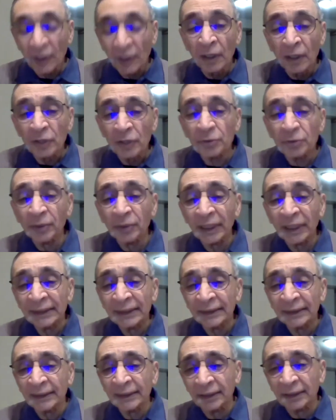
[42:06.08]
So there's
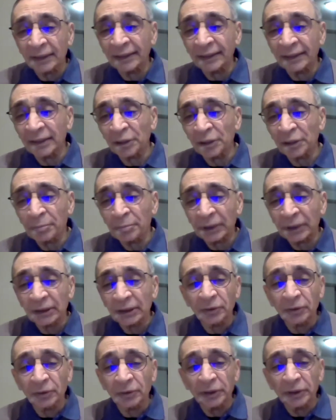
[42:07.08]
this hustle and
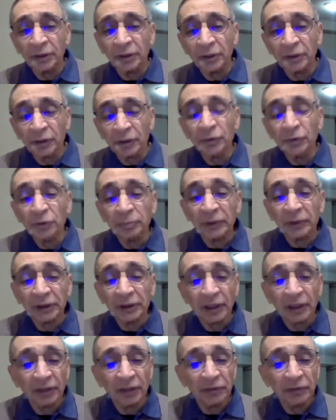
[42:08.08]
bustle going on in Guru
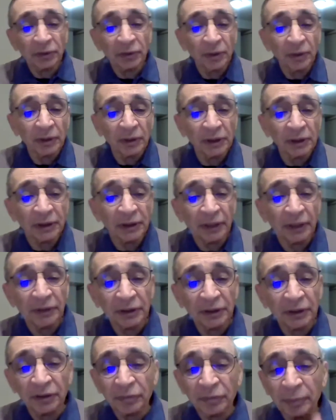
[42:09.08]
Prasad with all these
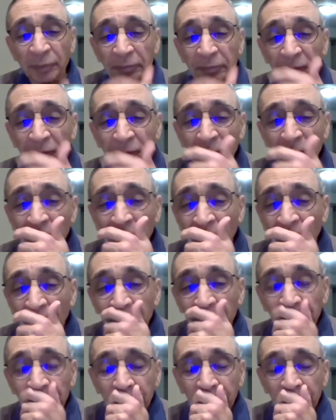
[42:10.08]
hundreds of people,
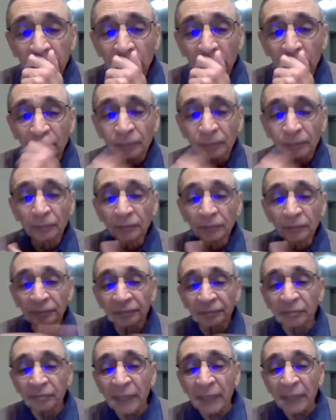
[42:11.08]

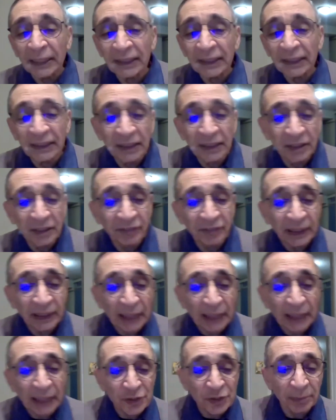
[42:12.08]
monthly leaving
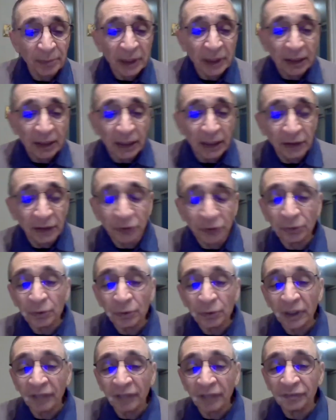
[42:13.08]
last minute things to
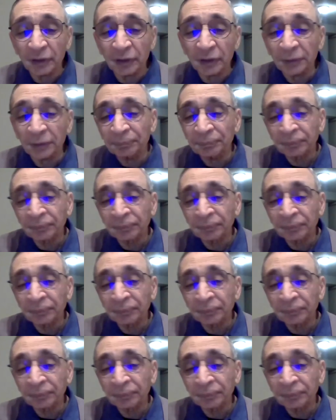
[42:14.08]
look after.